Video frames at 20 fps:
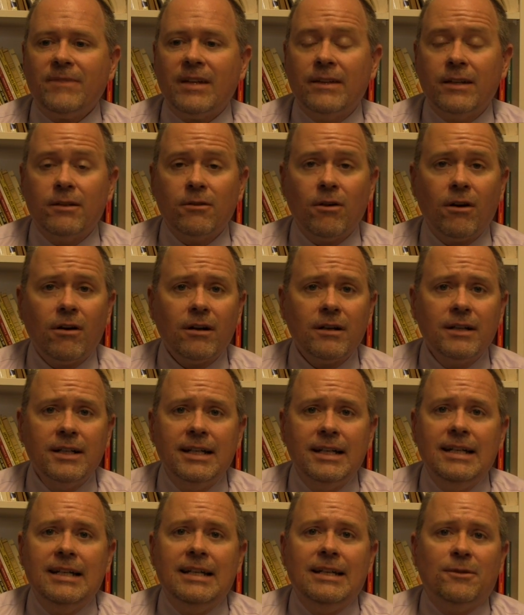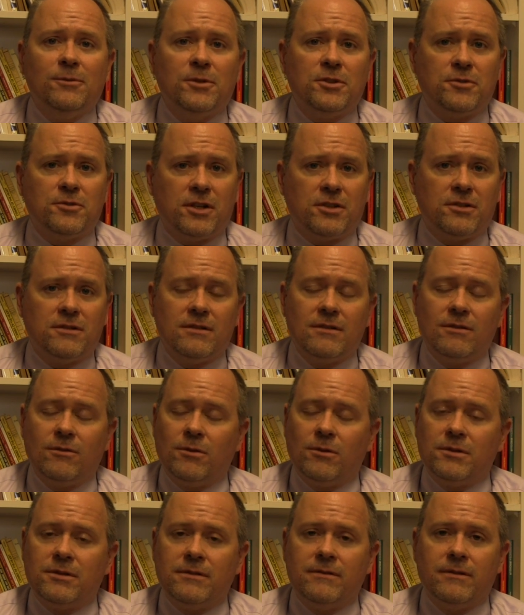There are restrictions, of
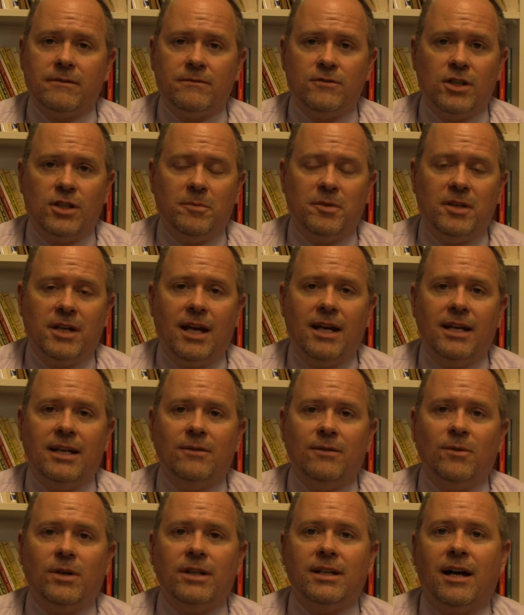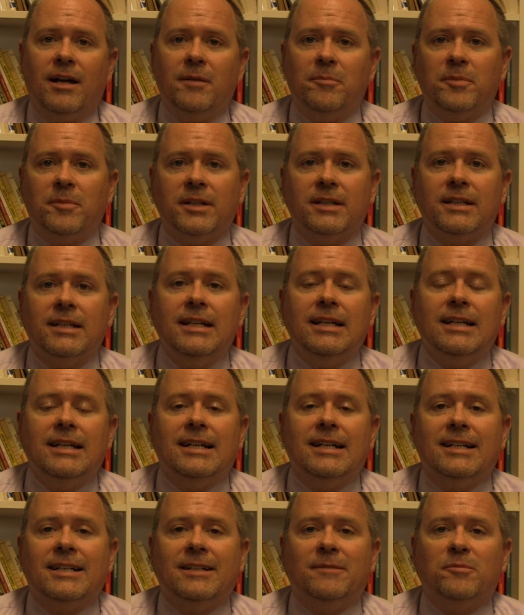course, of GPA and whatnot, but
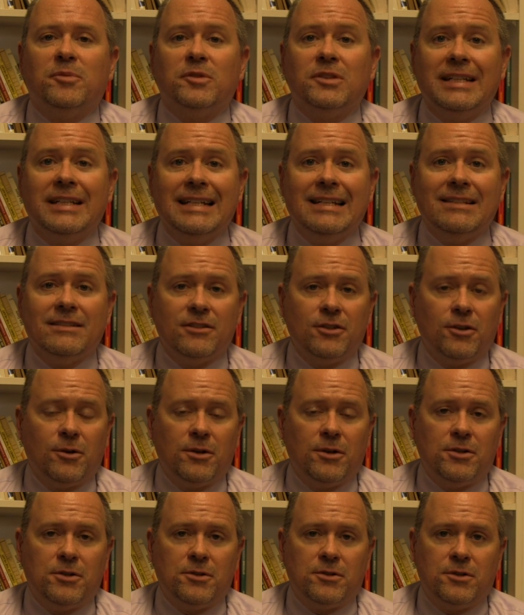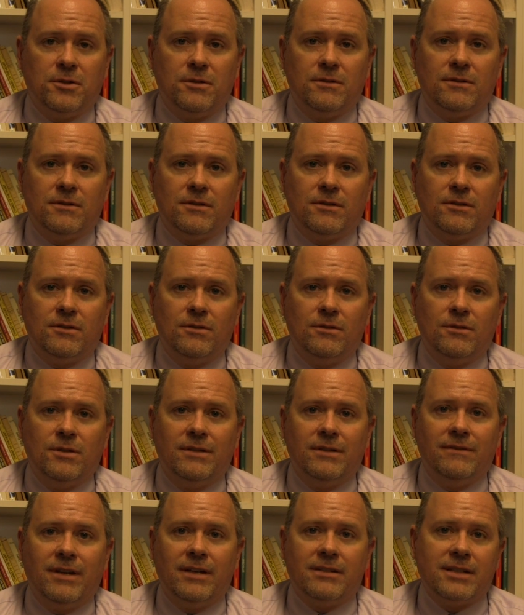please encourage your students to
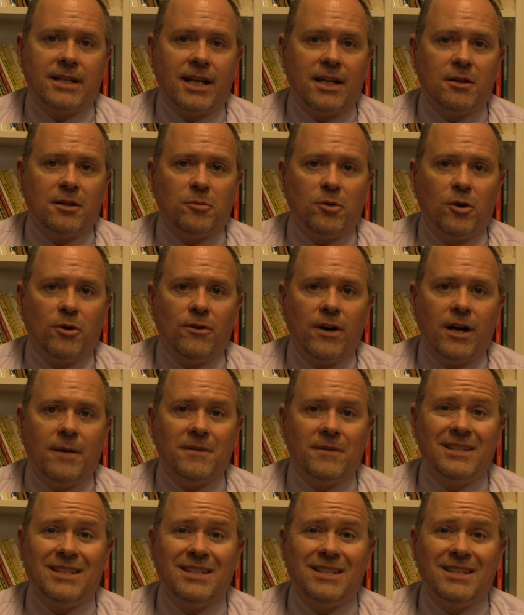investigate the program.